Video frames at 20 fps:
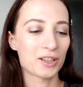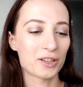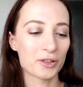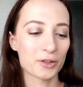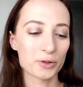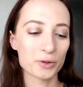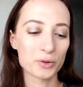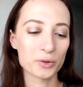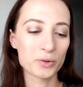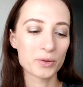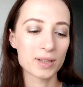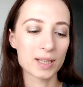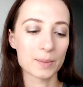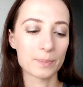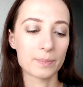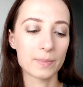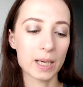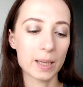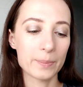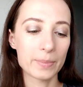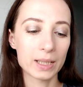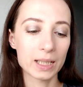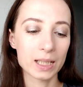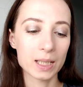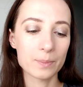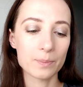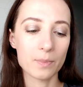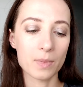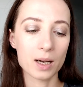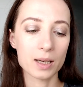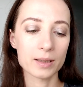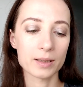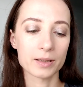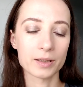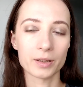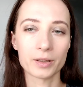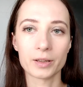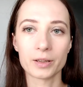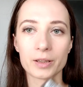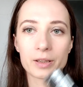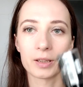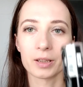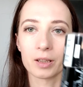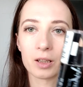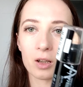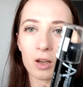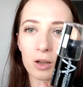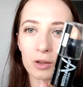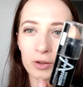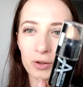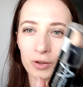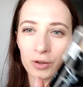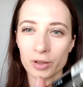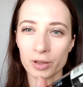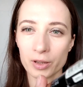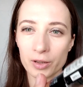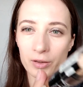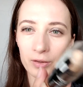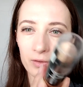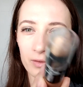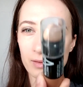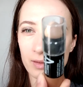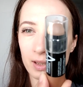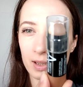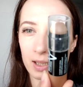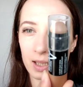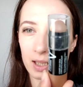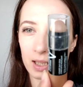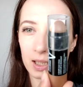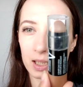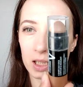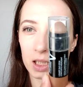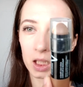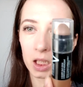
use a Maybelline Master Contour Stick.